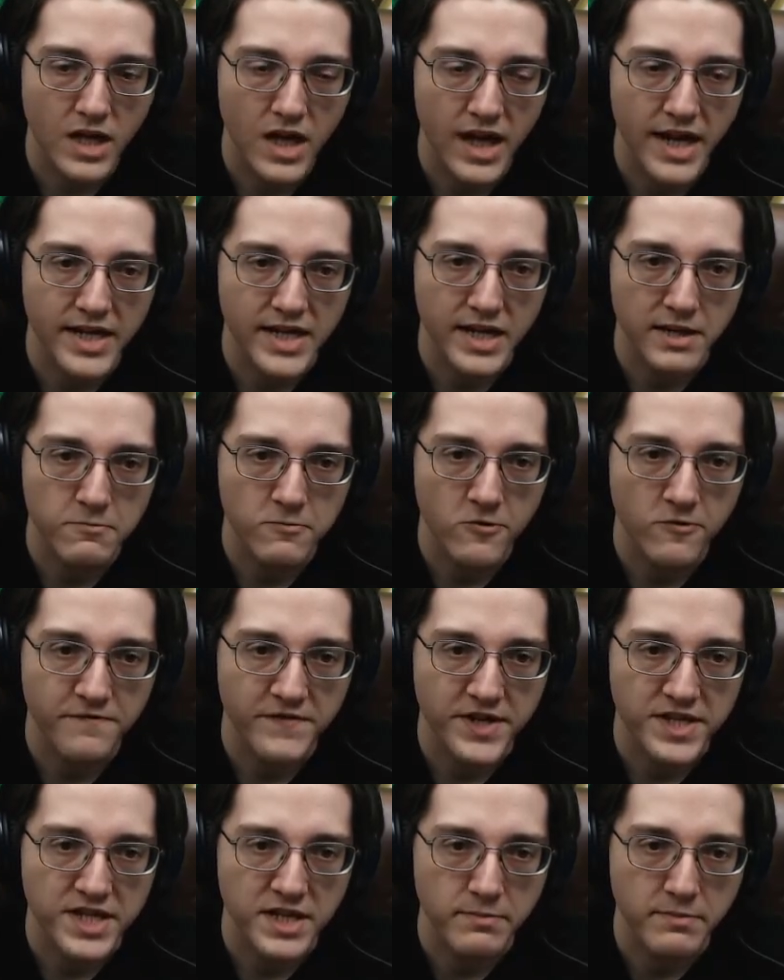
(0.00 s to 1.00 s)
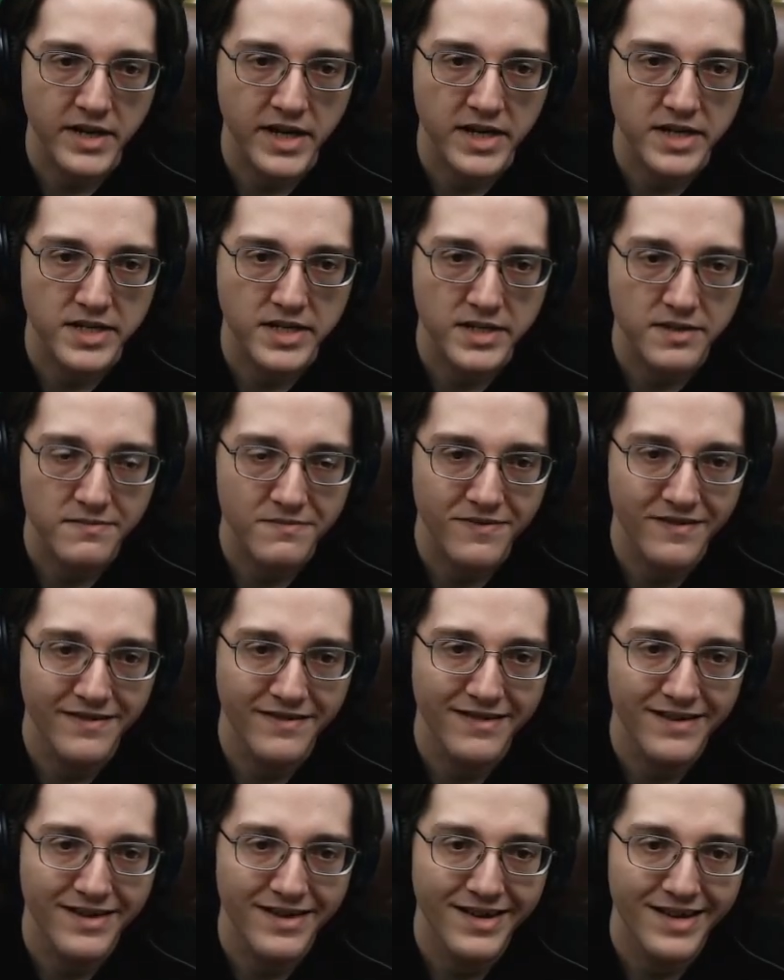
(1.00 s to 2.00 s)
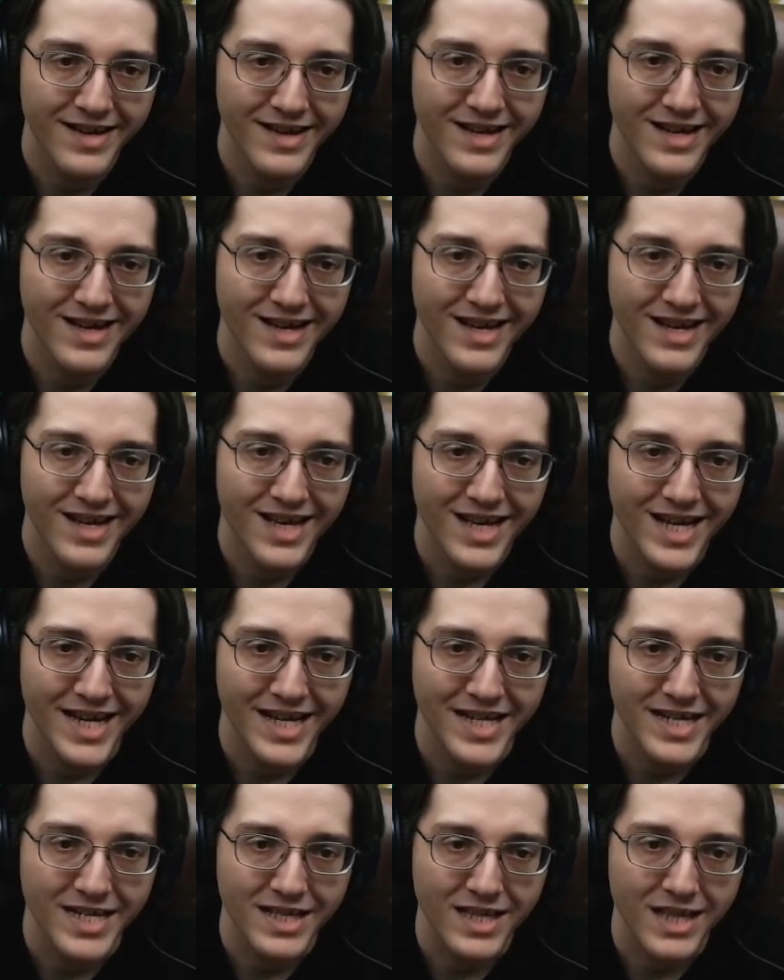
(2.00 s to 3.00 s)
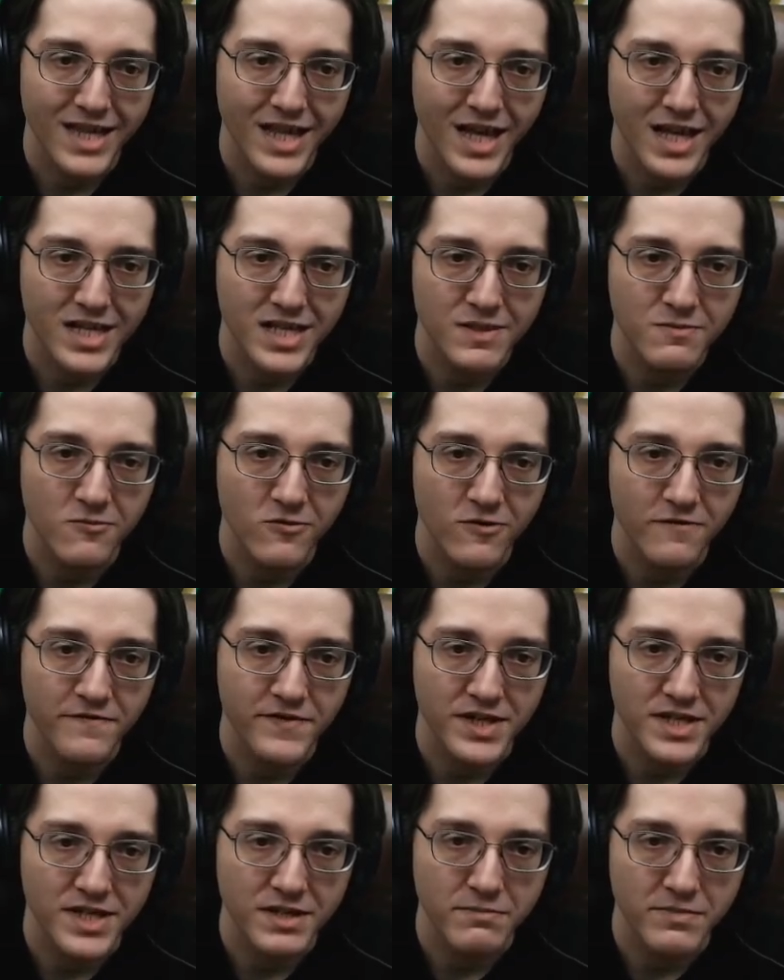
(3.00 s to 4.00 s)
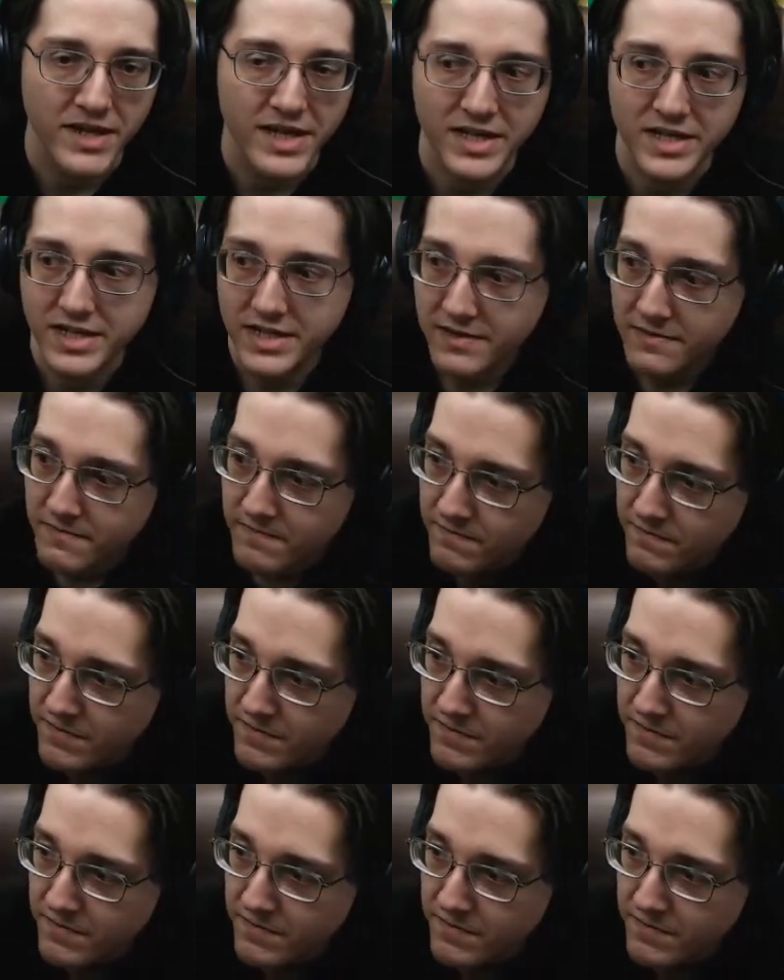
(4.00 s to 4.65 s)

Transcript: I need more fixing pegs. I need lots more fixing pegs.